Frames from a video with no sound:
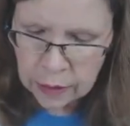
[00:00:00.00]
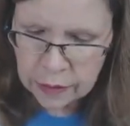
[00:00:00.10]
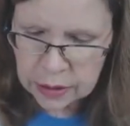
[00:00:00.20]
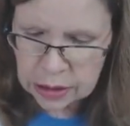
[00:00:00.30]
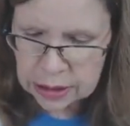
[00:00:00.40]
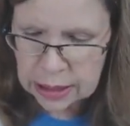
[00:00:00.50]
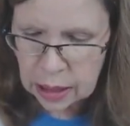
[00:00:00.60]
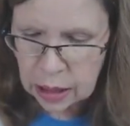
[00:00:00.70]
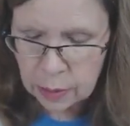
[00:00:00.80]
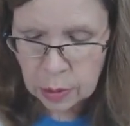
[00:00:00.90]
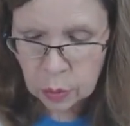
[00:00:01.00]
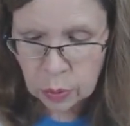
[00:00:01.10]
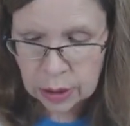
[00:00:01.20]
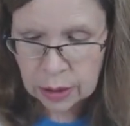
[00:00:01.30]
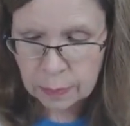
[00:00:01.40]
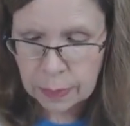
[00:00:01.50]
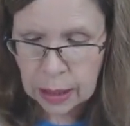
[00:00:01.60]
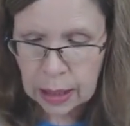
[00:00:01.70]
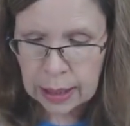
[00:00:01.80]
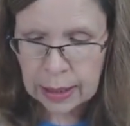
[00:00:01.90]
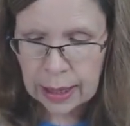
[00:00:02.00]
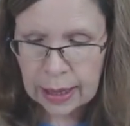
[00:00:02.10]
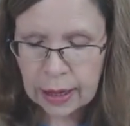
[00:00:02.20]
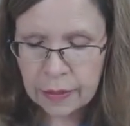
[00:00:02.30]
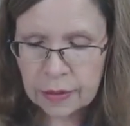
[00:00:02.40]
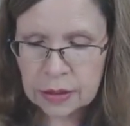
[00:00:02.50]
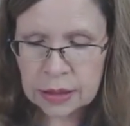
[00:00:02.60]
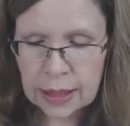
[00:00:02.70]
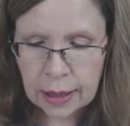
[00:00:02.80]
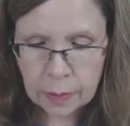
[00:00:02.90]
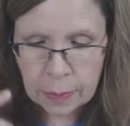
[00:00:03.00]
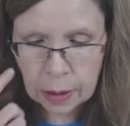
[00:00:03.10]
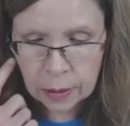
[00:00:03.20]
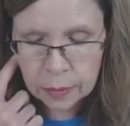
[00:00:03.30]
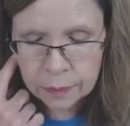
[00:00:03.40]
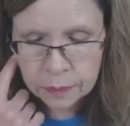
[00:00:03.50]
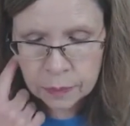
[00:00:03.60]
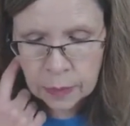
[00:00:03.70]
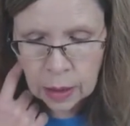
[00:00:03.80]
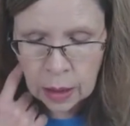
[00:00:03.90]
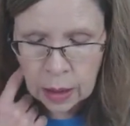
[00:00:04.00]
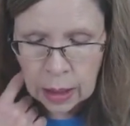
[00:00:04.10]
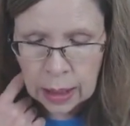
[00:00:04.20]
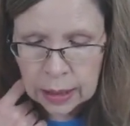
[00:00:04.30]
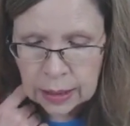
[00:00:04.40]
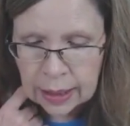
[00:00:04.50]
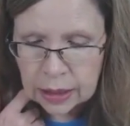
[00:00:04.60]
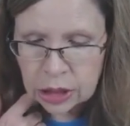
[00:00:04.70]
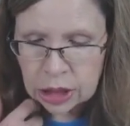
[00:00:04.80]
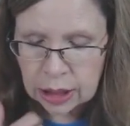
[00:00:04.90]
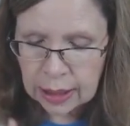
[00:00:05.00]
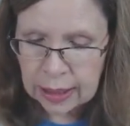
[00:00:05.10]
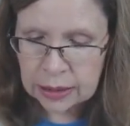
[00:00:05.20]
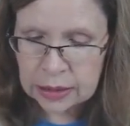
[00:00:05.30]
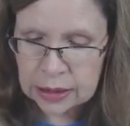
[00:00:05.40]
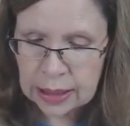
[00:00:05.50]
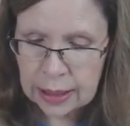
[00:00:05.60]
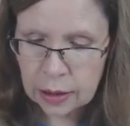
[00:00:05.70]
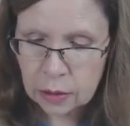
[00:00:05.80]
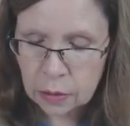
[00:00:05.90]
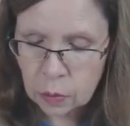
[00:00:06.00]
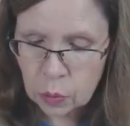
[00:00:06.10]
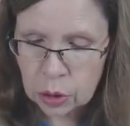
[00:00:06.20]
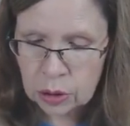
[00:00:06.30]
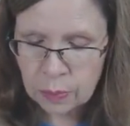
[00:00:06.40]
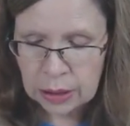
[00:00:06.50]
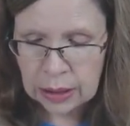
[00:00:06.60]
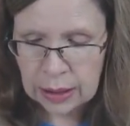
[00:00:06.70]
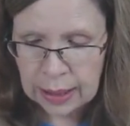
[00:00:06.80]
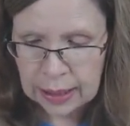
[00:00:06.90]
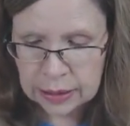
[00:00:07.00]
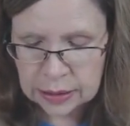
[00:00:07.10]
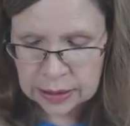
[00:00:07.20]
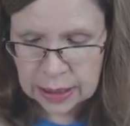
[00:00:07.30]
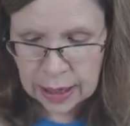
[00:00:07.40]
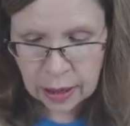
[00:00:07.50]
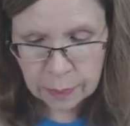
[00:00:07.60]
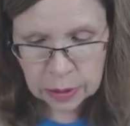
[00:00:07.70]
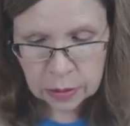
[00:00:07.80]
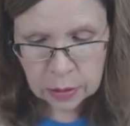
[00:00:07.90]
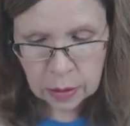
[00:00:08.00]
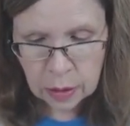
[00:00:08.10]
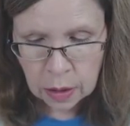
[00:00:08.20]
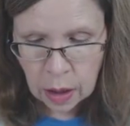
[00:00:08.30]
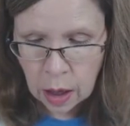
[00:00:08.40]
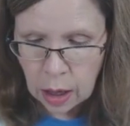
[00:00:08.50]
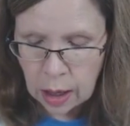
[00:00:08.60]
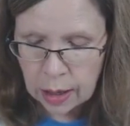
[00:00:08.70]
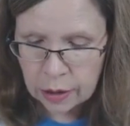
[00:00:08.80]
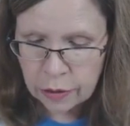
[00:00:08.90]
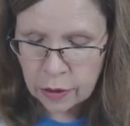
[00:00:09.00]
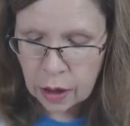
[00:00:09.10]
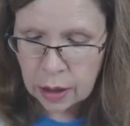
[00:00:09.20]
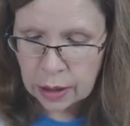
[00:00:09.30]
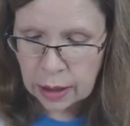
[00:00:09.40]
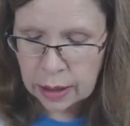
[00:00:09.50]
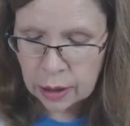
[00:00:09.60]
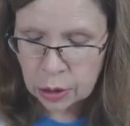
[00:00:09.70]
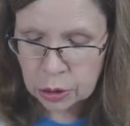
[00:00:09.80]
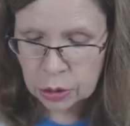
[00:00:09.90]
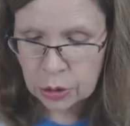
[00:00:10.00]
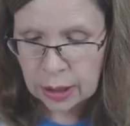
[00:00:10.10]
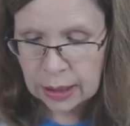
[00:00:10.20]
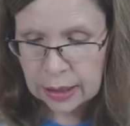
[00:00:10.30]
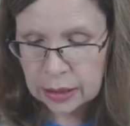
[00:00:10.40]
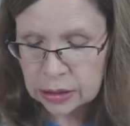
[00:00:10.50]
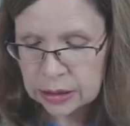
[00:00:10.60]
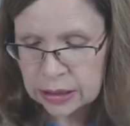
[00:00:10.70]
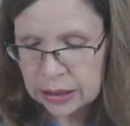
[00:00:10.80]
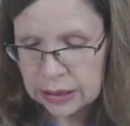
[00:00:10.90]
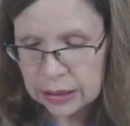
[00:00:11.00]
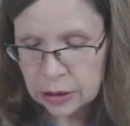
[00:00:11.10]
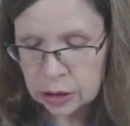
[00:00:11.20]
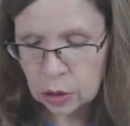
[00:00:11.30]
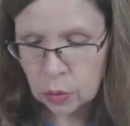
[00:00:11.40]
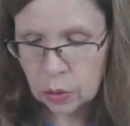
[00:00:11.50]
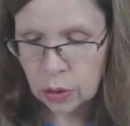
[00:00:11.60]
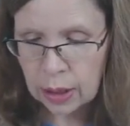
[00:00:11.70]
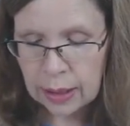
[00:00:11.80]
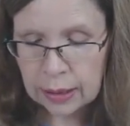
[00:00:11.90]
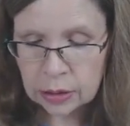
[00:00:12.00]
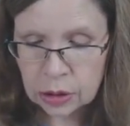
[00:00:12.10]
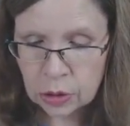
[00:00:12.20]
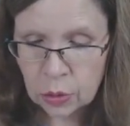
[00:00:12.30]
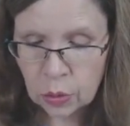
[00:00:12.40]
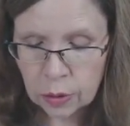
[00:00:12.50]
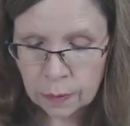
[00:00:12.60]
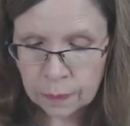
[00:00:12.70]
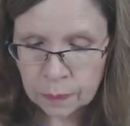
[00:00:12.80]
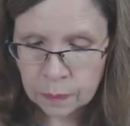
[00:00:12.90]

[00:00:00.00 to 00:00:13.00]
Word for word: the snob wouldn't buy at the snack bar. Catching a snail would be a snap. I thought I heard a sneeze or a snore.